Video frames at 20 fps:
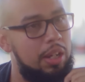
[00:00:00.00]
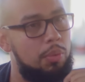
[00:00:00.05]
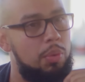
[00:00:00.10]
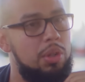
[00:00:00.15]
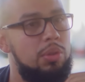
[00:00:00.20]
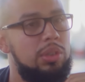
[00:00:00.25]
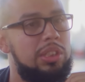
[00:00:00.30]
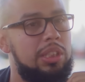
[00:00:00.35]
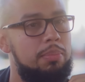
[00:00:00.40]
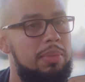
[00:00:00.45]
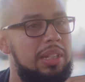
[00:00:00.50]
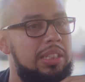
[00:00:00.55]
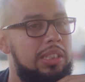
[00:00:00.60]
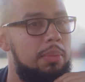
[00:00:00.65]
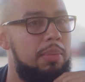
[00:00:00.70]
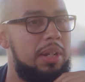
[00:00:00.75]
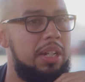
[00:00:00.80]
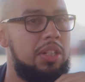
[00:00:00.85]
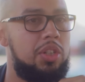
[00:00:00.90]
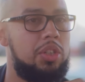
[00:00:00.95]
Like when you submit
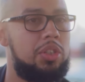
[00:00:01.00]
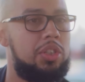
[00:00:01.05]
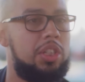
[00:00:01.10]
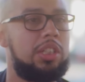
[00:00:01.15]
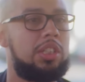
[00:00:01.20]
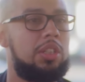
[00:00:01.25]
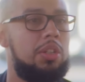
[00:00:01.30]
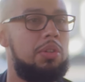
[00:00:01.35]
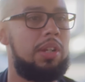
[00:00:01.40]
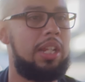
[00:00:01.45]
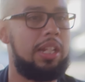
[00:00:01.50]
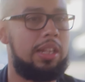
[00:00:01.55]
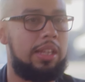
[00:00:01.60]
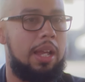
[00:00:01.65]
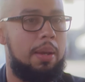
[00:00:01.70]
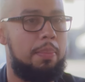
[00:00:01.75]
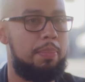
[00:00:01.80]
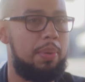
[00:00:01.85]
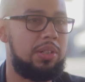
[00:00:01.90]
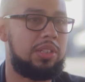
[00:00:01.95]
somebody in jiu-jitsu and you get
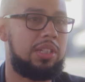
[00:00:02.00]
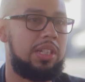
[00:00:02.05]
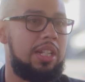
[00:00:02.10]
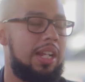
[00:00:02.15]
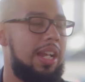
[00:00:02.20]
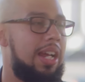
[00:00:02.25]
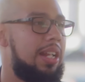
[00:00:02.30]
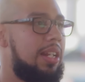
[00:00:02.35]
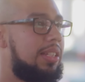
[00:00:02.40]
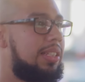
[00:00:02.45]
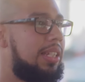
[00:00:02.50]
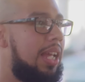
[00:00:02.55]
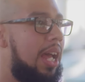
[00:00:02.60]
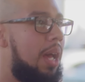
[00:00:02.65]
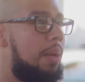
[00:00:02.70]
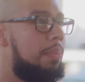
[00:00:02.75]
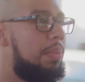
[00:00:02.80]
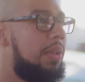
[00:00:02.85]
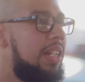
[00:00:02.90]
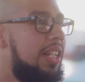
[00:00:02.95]
that person to kind of
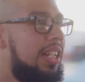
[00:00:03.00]
tap,